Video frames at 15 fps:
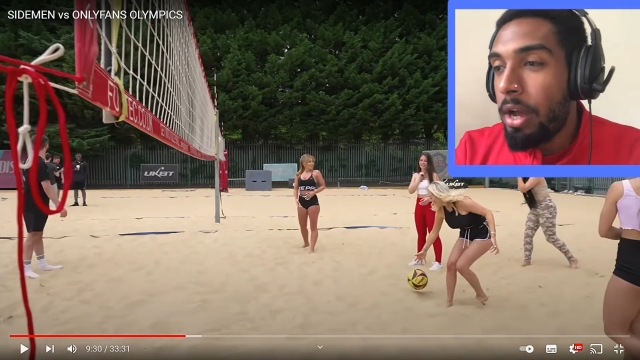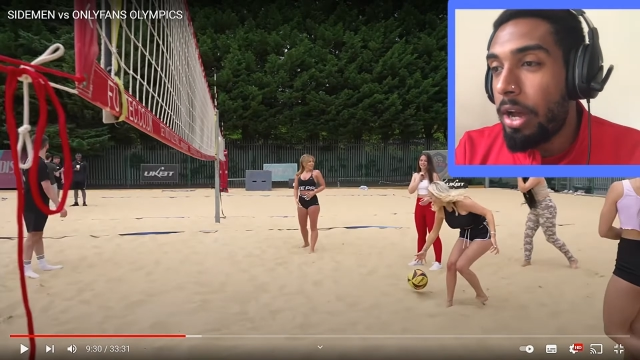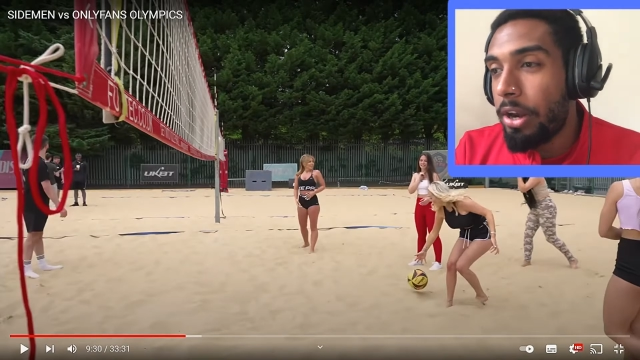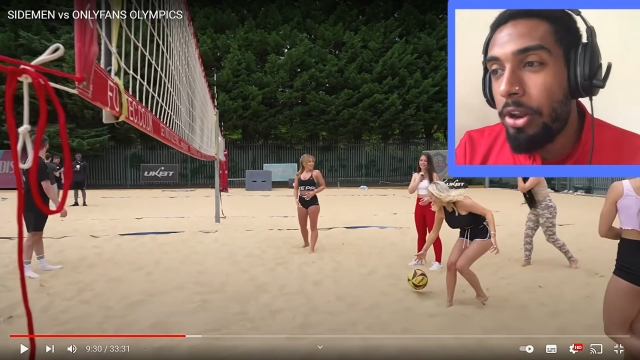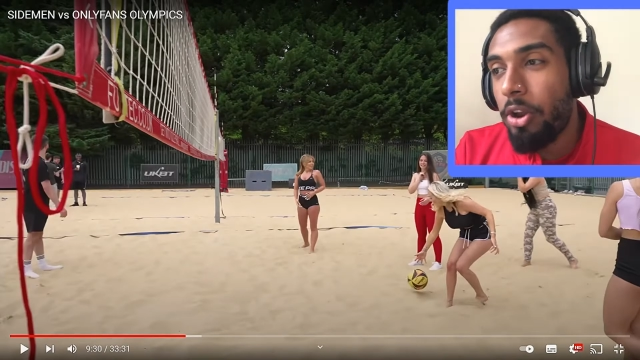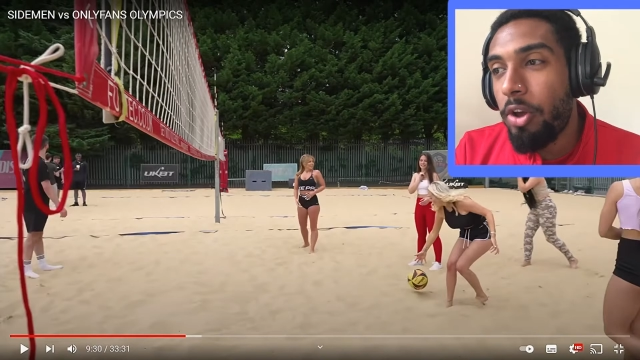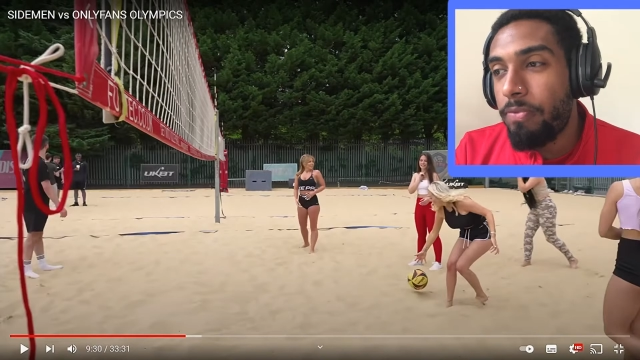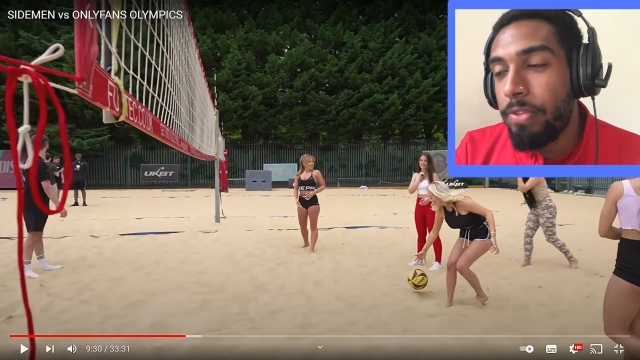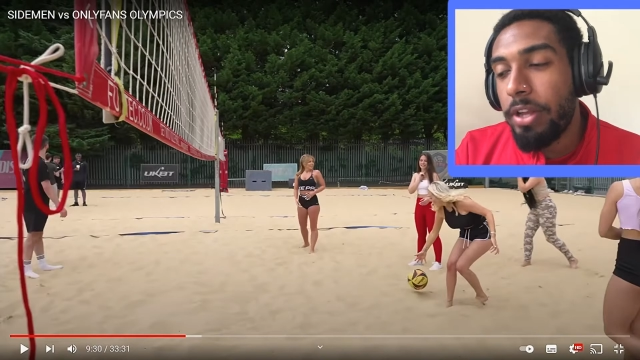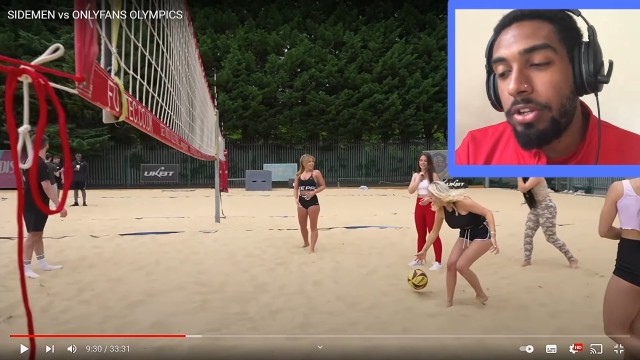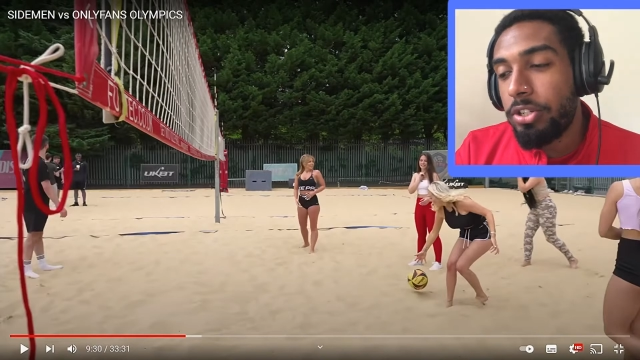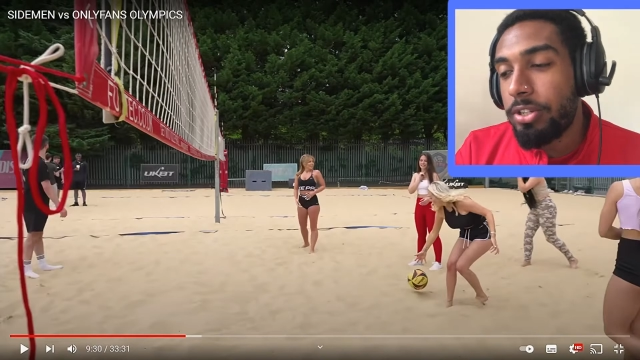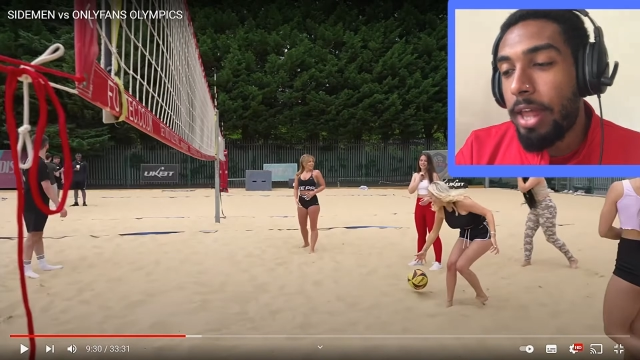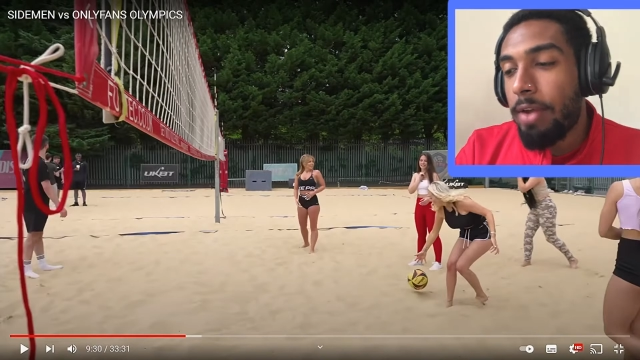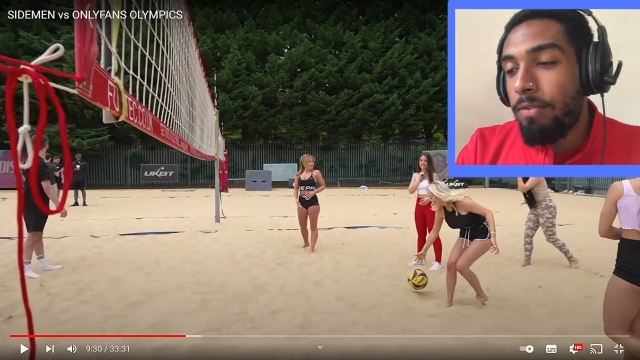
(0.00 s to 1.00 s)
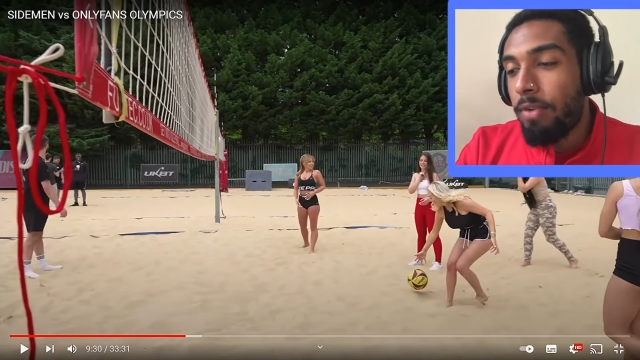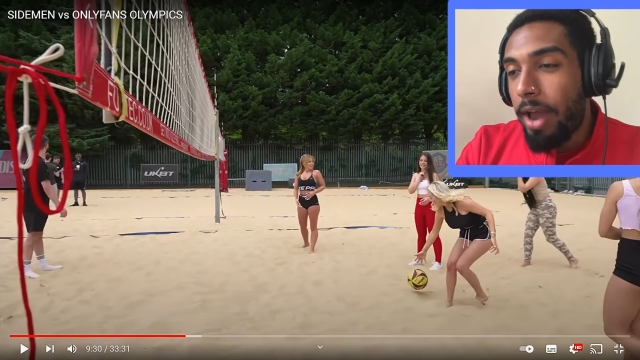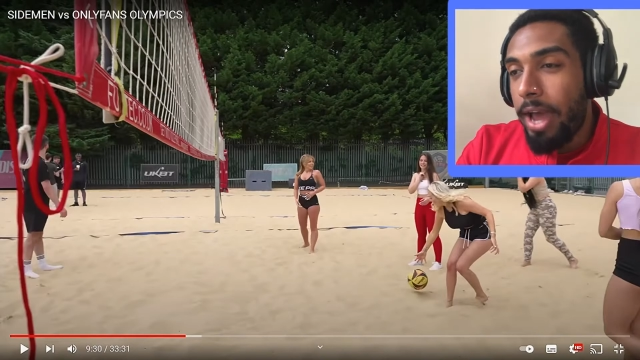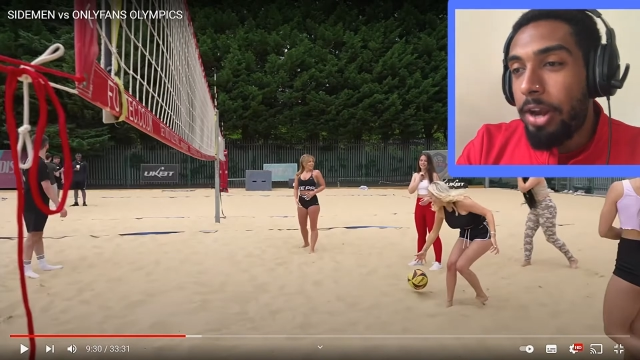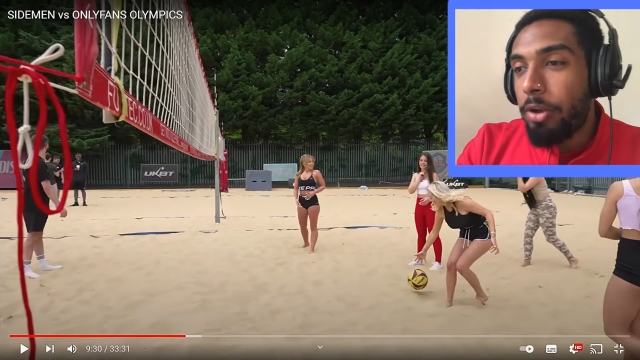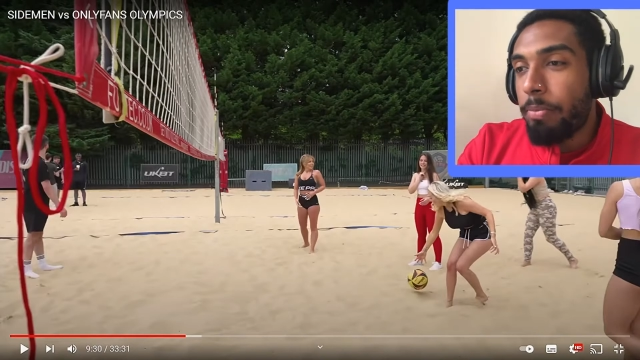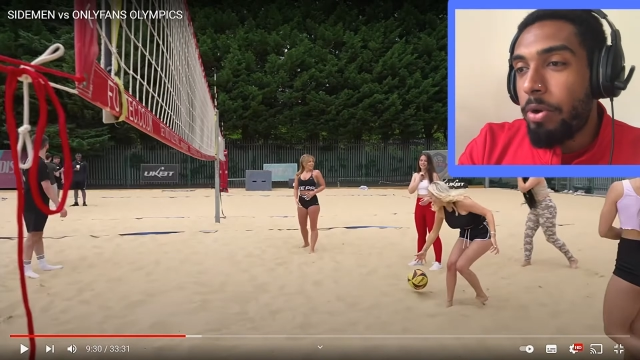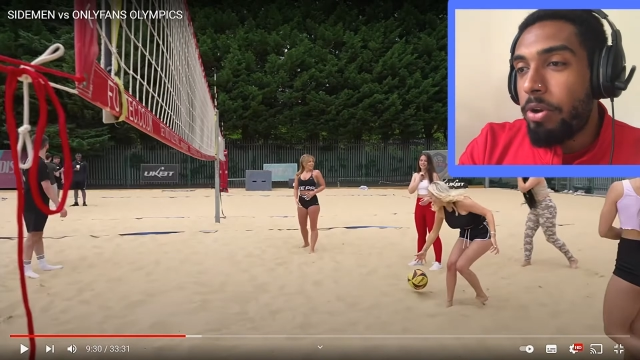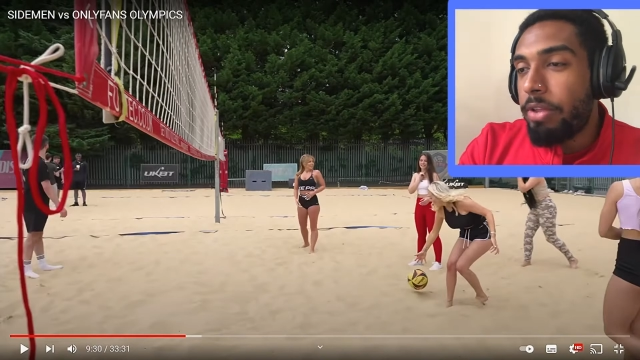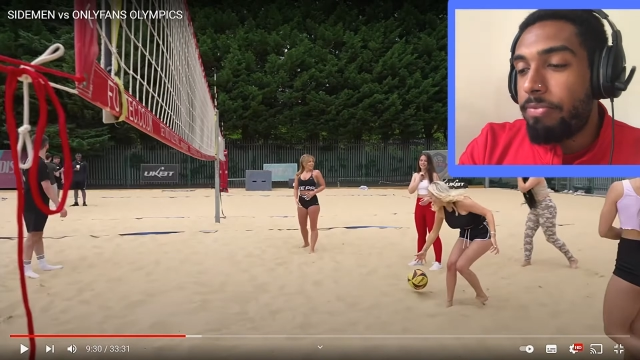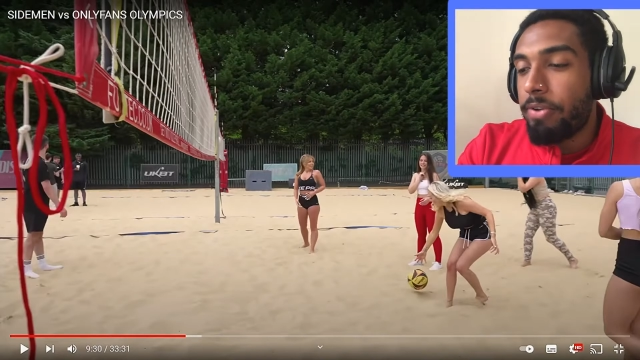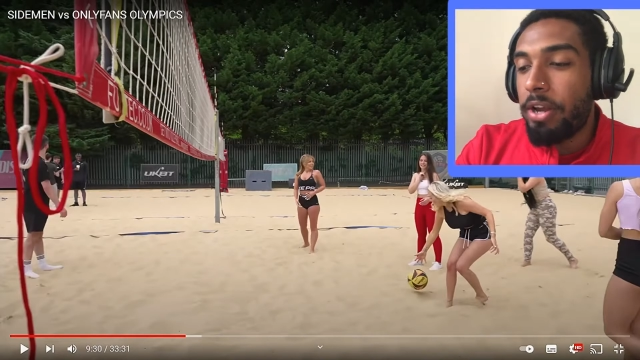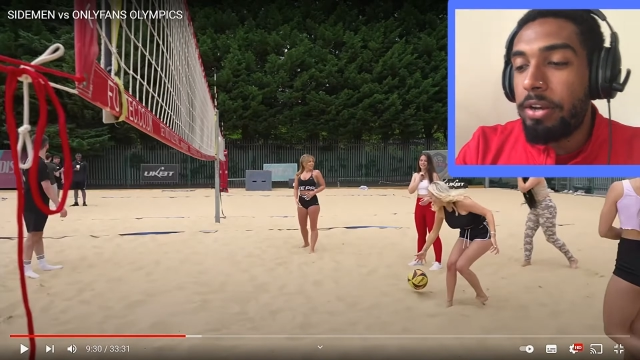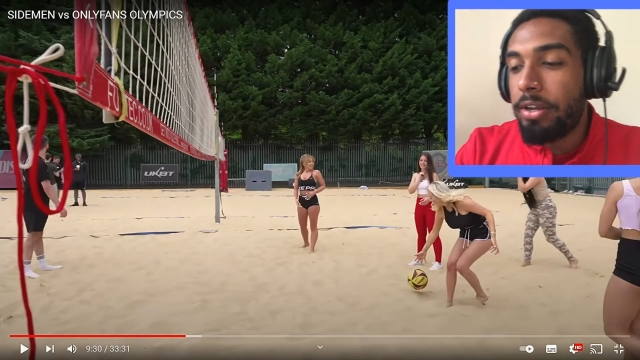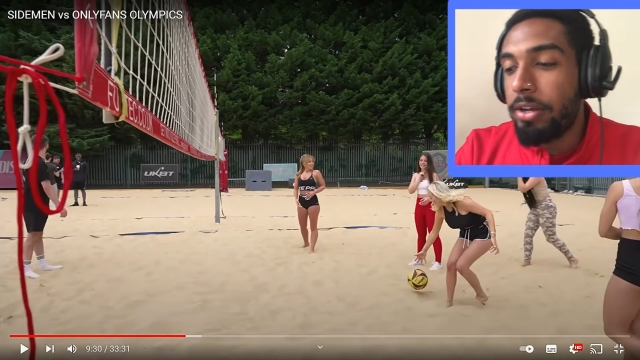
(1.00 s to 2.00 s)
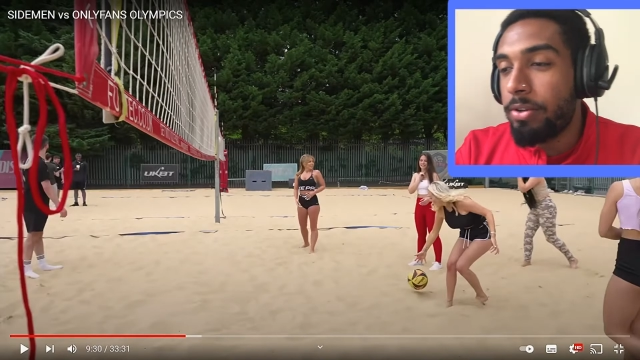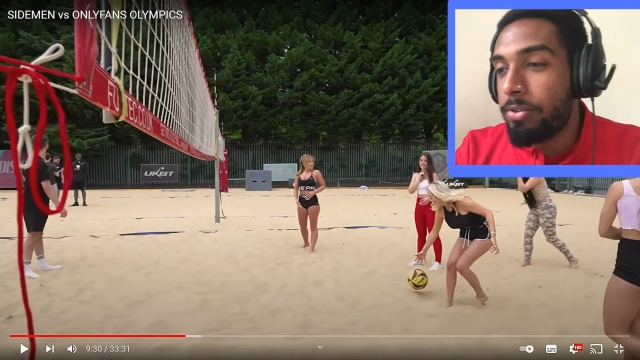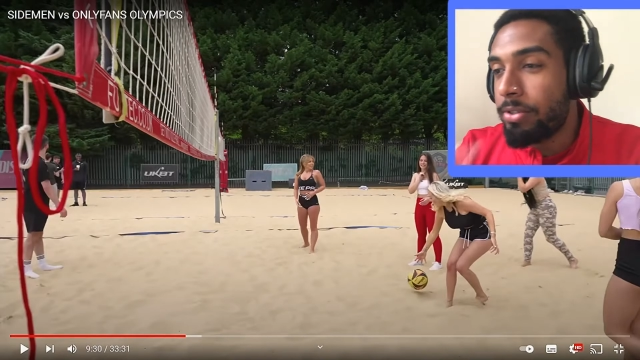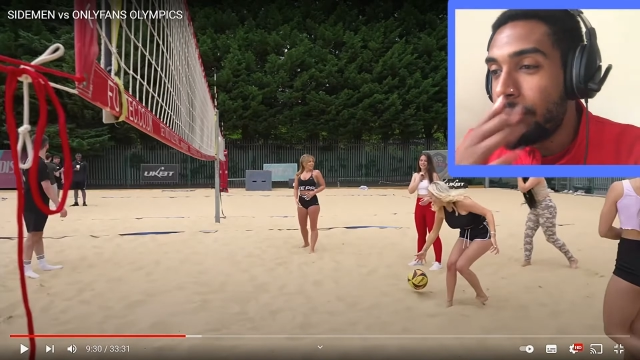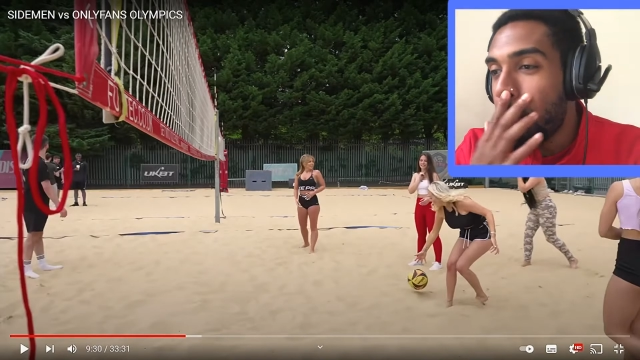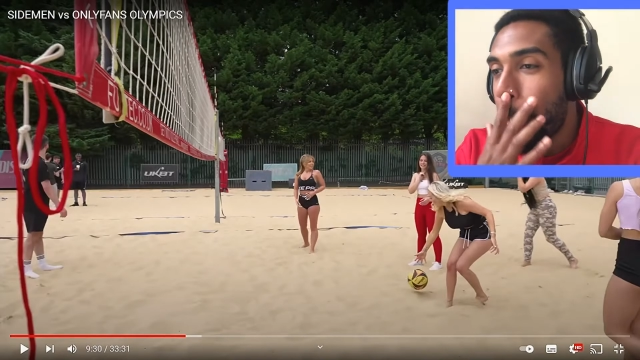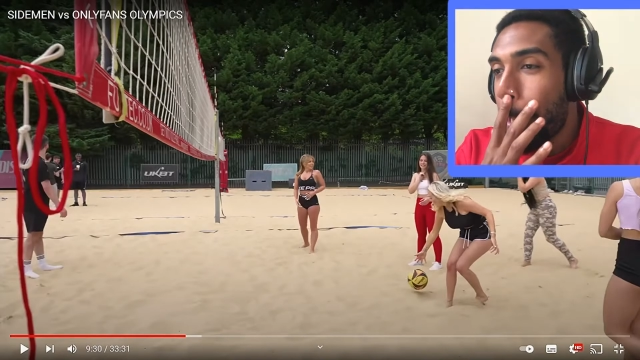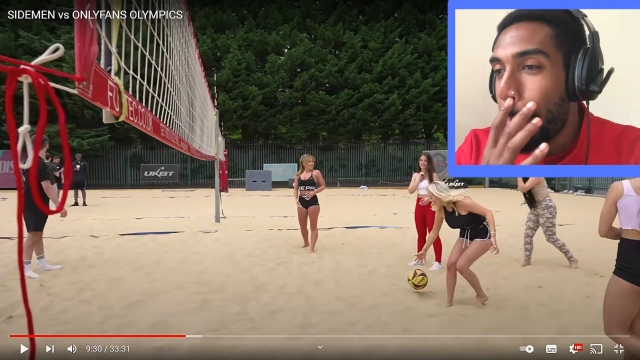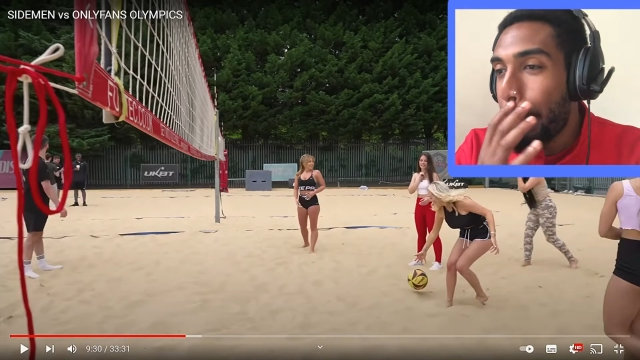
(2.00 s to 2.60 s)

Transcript: I don't know if they're just like random OnlyFans girls.